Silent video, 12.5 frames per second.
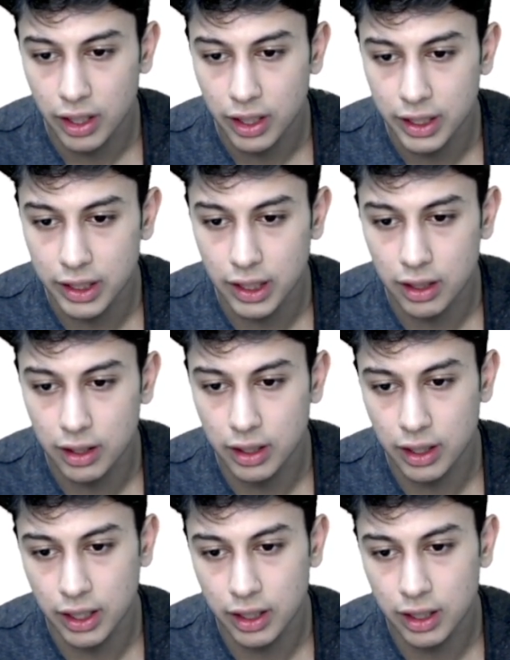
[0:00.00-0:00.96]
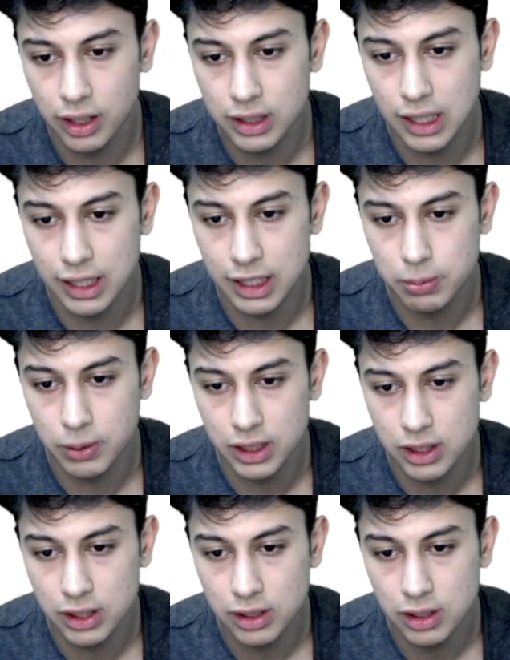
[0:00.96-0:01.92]
Yeah, here is less
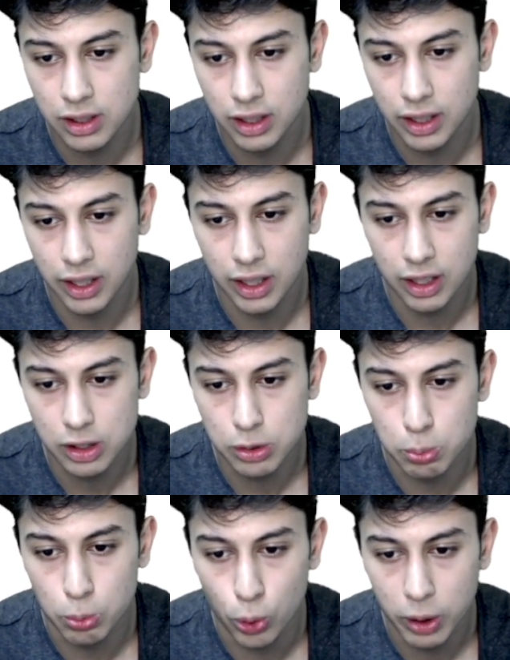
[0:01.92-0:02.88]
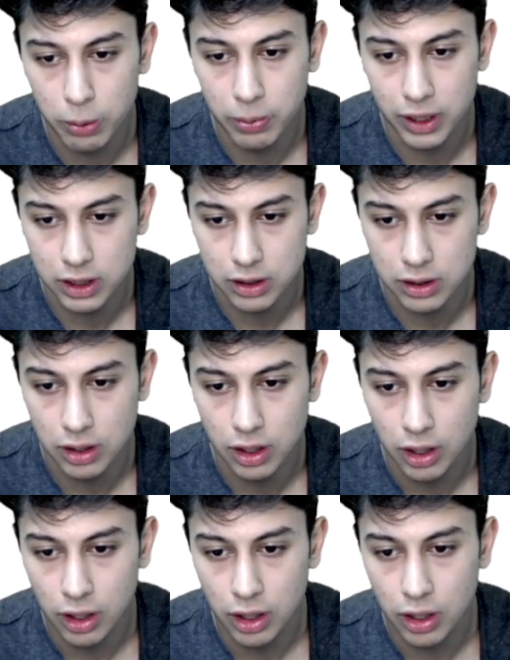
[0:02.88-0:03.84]
pressure, here is more pressure.
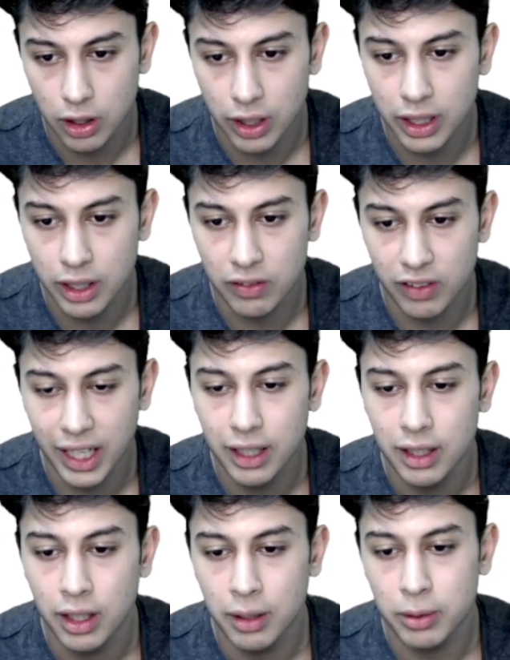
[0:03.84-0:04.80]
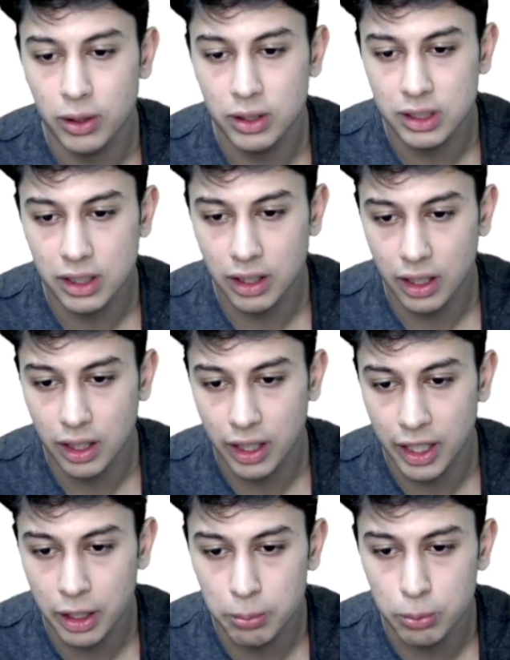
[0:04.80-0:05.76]
Alright, why? Because
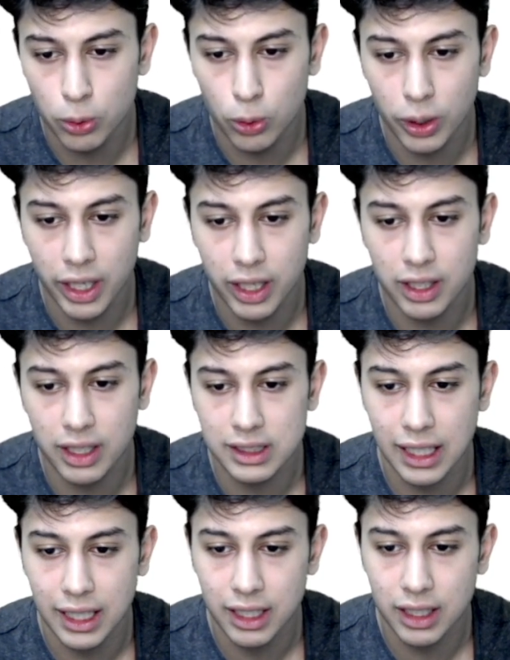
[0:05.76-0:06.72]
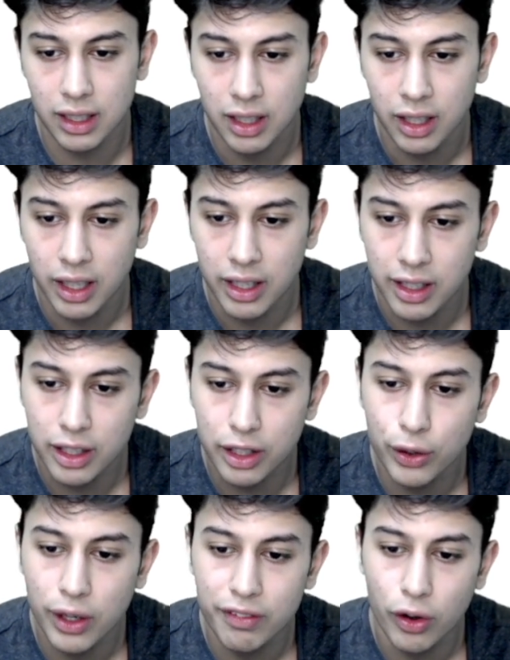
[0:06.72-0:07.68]
here more air is acting, here
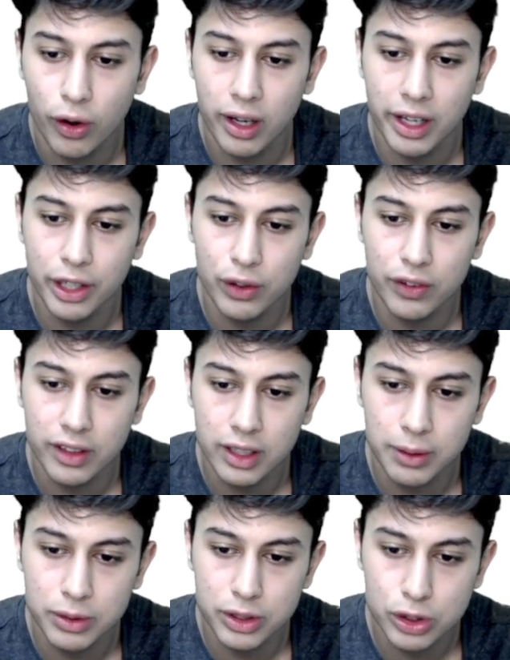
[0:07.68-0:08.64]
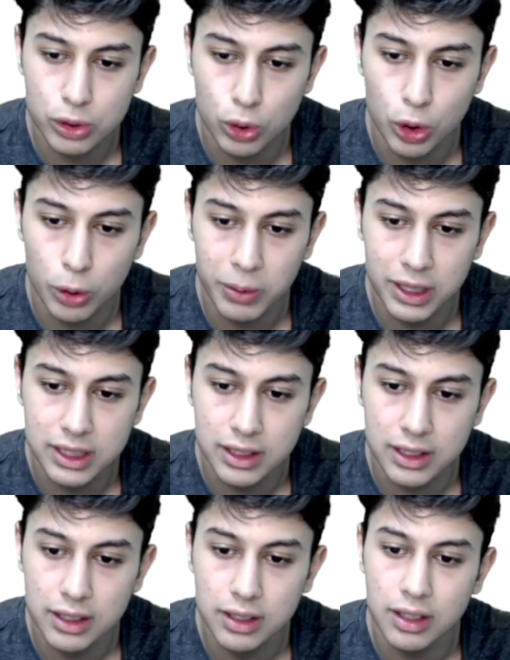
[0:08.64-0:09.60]
you have already overcome so much
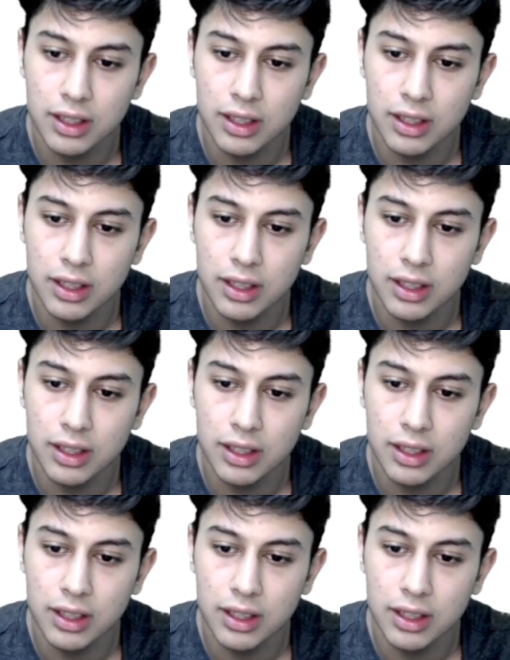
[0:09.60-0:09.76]
air,